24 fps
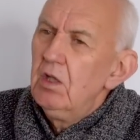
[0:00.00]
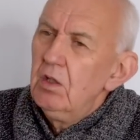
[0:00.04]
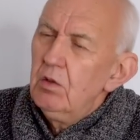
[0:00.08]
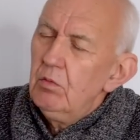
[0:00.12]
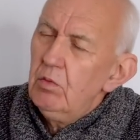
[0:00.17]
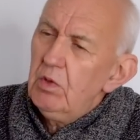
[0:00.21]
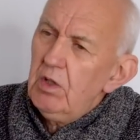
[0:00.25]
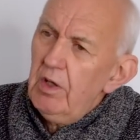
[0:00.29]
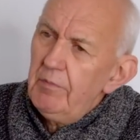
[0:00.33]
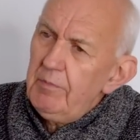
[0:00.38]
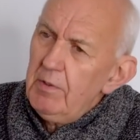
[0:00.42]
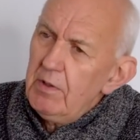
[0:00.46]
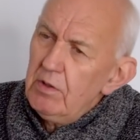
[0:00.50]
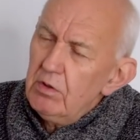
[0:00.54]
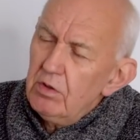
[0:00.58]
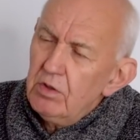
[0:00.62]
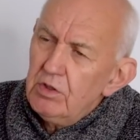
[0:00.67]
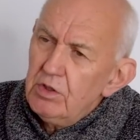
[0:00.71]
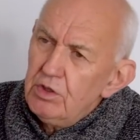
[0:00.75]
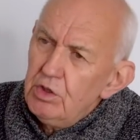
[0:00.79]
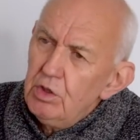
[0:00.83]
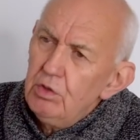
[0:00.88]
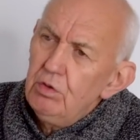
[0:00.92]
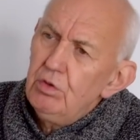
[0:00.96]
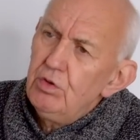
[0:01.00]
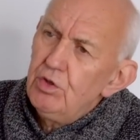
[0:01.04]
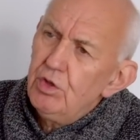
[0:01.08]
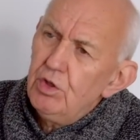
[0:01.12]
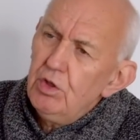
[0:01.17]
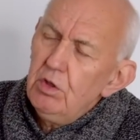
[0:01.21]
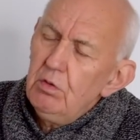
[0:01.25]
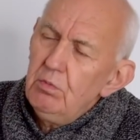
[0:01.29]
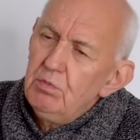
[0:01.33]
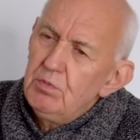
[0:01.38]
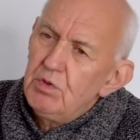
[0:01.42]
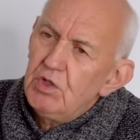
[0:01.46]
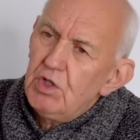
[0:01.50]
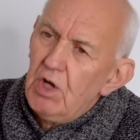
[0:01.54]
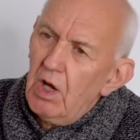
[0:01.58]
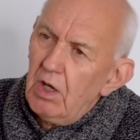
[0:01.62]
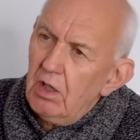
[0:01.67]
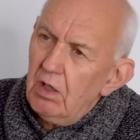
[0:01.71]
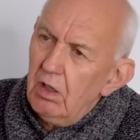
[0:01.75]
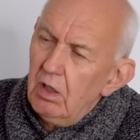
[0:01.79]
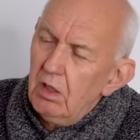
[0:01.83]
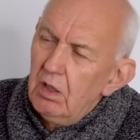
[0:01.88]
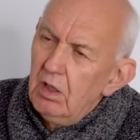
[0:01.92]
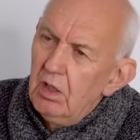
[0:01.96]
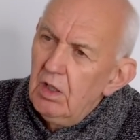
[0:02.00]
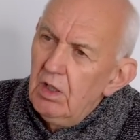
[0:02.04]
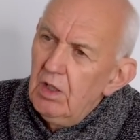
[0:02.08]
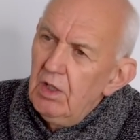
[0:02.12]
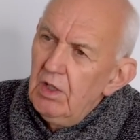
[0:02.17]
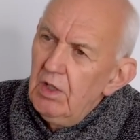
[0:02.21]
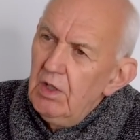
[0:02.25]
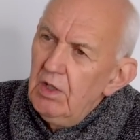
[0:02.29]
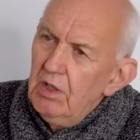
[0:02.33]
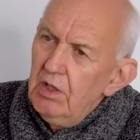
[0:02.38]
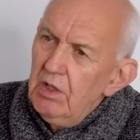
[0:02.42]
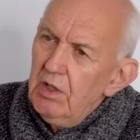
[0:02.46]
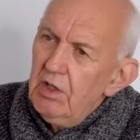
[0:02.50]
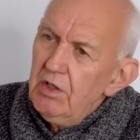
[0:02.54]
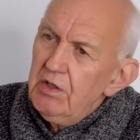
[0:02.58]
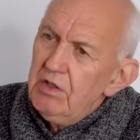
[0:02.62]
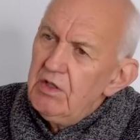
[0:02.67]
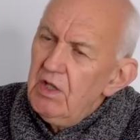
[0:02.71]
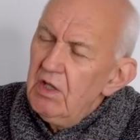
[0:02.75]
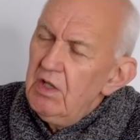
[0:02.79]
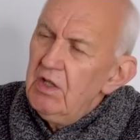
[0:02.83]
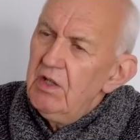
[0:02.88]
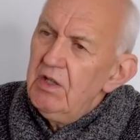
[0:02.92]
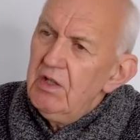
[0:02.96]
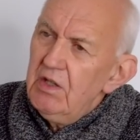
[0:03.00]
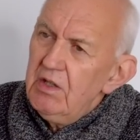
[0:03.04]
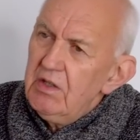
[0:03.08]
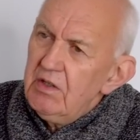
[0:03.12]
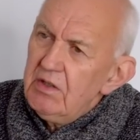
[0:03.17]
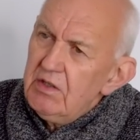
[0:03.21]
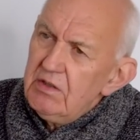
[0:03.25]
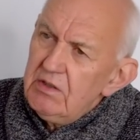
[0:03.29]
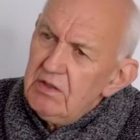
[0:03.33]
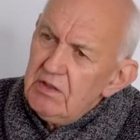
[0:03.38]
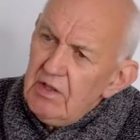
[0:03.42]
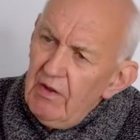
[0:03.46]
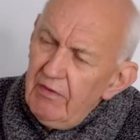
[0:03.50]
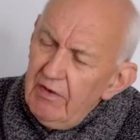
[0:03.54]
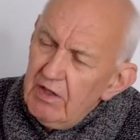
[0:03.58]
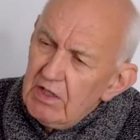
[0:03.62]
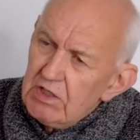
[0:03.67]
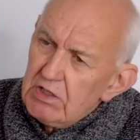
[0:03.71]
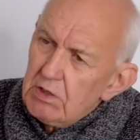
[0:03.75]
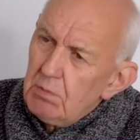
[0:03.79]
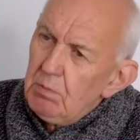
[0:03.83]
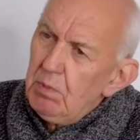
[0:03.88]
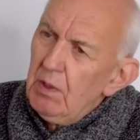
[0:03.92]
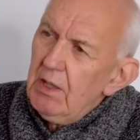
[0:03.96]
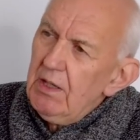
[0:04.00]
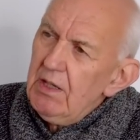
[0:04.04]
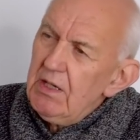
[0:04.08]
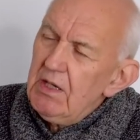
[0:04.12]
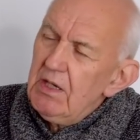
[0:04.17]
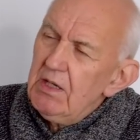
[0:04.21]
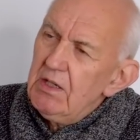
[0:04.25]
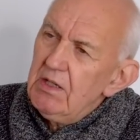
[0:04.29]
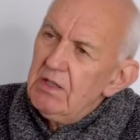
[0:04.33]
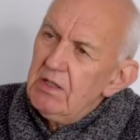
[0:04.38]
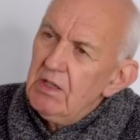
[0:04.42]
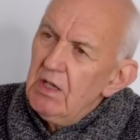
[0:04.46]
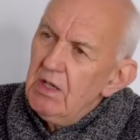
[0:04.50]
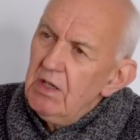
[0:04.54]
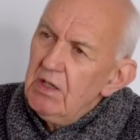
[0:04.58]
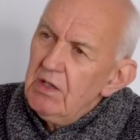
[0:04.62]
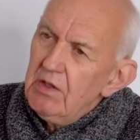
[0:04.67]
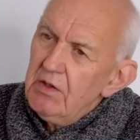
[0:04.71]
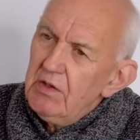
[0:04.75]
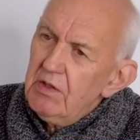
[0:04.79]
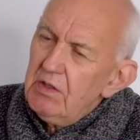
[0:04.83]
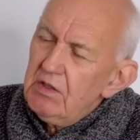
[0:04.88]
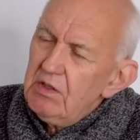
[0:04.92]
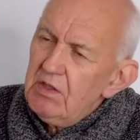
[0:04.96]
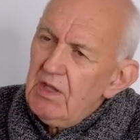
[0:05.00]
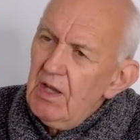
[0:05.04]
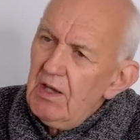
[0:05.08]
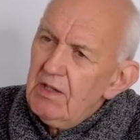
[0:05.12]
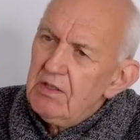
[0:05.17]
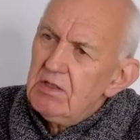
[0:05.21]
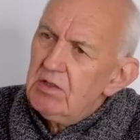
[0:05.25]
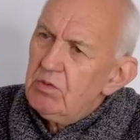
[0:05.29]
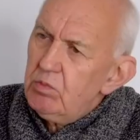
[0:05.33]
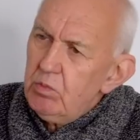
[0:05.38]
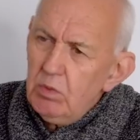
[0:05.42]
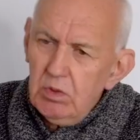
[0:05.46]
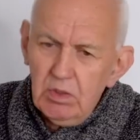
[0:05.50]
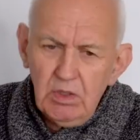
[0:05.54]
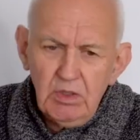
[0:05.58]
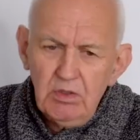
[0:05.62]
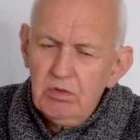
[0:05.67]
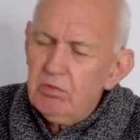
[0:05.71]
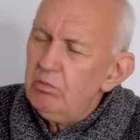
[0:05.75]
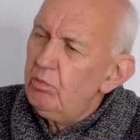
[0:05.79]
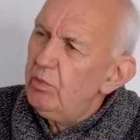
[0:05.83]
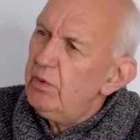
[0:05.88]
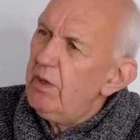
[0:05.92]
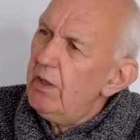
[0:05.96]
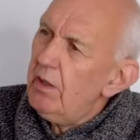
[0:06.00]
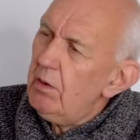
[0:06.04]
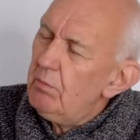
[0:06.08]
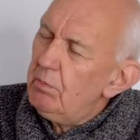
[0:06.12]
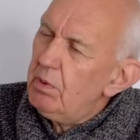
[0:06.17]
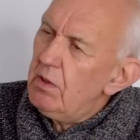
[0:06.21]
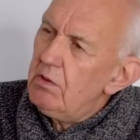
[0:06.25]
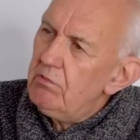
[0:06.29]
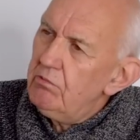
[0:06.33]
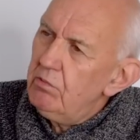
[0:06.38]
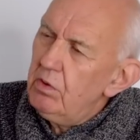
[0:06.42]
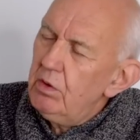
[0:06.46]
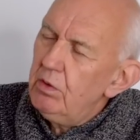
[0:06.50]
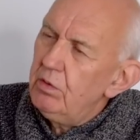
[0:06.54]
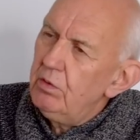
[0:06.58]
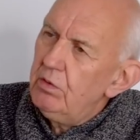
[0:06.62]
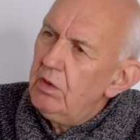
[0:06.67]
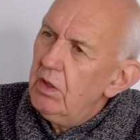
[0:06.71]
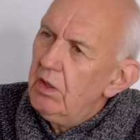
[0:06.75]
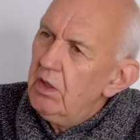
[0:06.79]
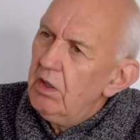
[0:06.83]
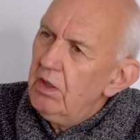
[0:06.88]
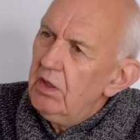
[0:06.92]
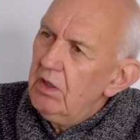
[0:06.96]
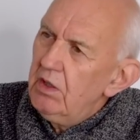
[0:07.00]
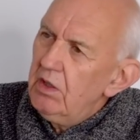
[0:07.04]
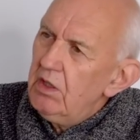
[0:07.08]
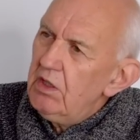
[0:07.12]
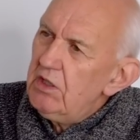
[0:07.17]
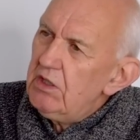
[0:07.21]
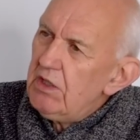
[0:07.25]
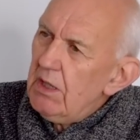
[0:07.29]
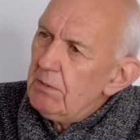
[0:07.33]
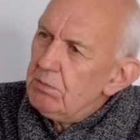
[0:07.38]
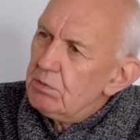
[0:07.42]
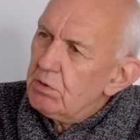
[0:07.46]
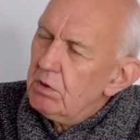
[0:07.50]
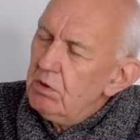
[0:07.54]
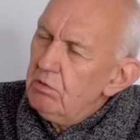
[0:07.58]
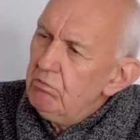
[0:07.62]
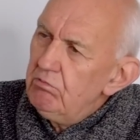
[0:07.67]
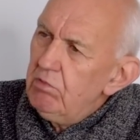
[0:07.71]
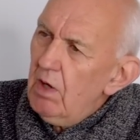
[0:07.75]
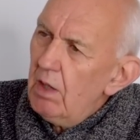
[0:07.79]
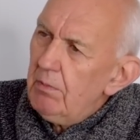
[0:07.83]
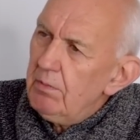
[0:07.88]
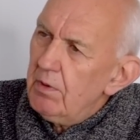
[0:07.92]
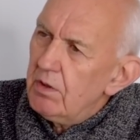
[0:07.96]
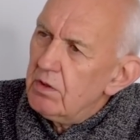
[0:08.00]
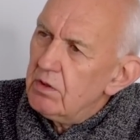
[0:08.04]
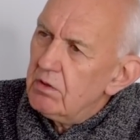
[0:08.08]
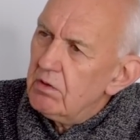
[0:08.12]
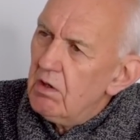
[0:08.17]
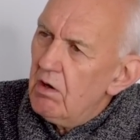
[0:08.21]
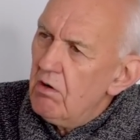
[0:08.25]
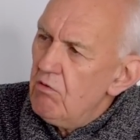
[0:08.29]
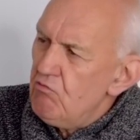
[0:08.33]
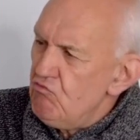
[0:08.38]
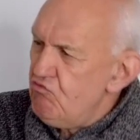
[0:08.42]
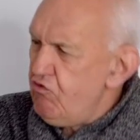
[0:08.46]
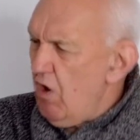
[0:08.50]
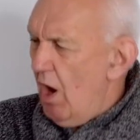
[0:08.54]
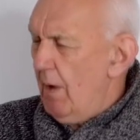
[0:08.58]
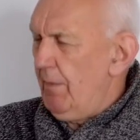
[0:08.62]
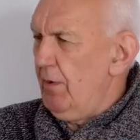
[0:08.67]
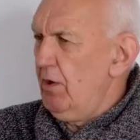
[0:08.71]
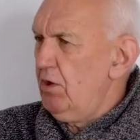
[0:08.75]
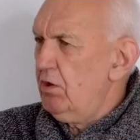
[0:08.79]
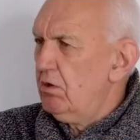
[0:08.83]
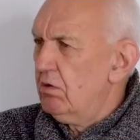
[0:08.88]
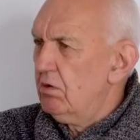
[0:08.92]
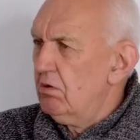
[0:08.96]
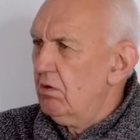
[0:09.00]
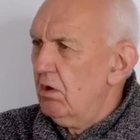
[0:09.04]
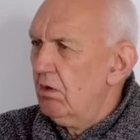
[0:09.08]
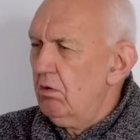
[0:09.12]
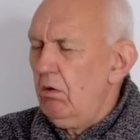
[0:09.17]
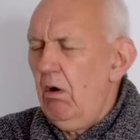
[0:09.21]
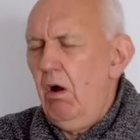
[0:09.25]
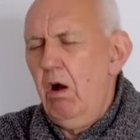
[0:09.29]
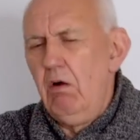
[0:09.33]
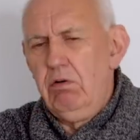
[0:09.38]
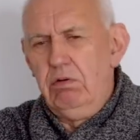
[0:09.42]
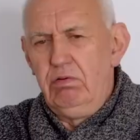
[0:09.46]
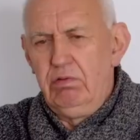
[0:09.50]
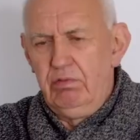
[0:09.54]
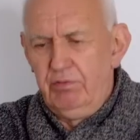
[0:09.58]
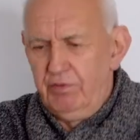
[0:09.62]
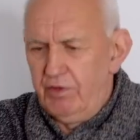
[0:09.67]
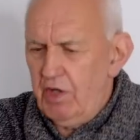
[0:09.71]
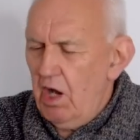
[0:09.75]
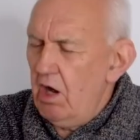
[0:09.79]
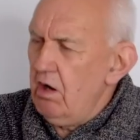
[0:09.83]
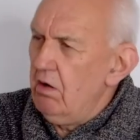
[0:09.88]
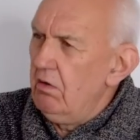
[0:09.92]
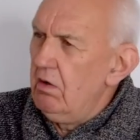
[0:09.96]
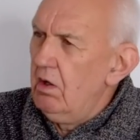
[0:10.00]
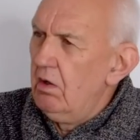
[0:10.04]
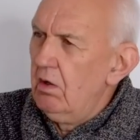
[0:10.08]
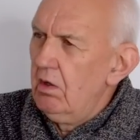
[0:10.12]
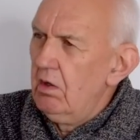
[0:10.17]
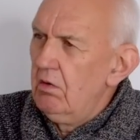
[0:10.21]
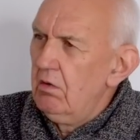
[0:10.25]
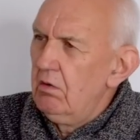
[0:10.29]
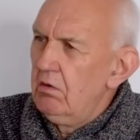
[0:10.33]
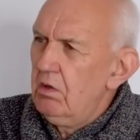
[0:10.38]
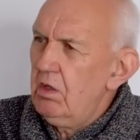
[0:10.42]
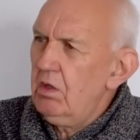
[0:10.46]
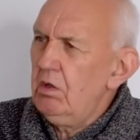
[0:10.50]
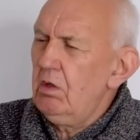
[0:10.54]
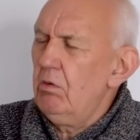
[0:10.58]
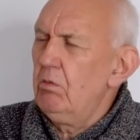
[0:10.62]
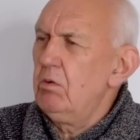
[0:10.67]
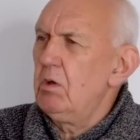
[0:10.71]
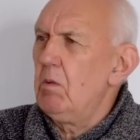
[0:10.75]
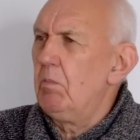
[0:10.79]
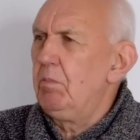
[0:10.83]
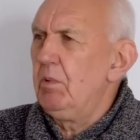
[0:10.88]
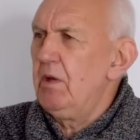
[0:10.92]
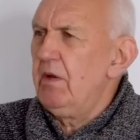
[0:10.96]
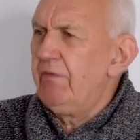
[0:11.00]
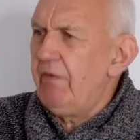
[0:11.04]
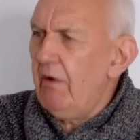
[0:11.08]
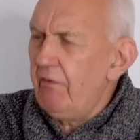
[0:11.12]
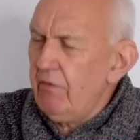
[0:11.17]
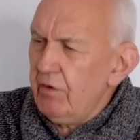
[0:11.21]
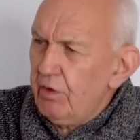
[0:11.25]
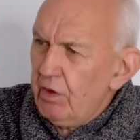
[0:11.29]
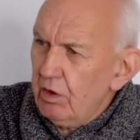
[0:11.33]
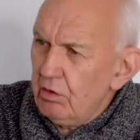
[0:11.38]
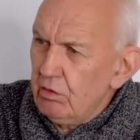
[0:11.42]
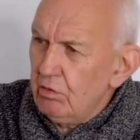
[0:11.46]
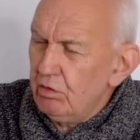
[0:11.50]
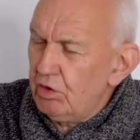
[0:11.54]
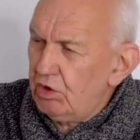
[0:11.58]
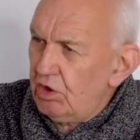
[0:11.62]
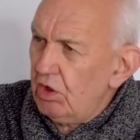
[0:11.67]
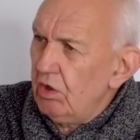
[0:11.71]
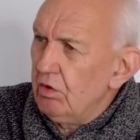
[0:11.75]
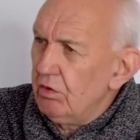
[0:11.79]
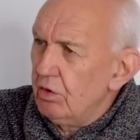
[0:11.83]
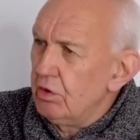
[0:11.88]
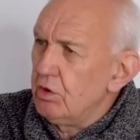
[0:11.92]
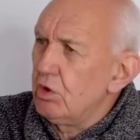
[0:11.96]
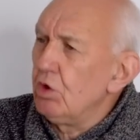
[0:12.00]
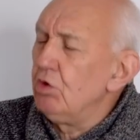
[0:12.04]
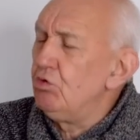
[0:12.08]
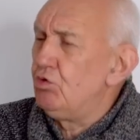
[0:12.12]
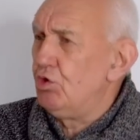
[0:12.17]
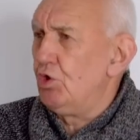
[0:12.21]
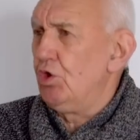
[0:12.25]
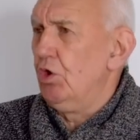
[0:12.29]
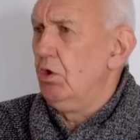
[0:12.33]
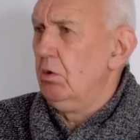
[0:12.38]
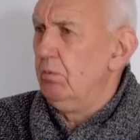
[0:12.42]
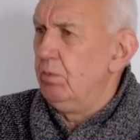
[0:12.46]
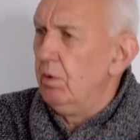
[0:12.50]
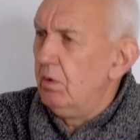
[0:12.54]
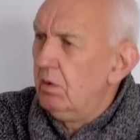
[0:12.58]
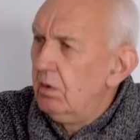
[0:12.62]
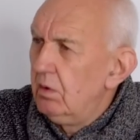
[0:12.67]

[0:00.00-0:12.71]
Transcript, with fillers: Well, I've been on a YouTube channel, and they've explained that that's, well, without being rude, is absolute rubbish. Rubbish? Oh, dear. You don't want to believe everything you see on the YouTube.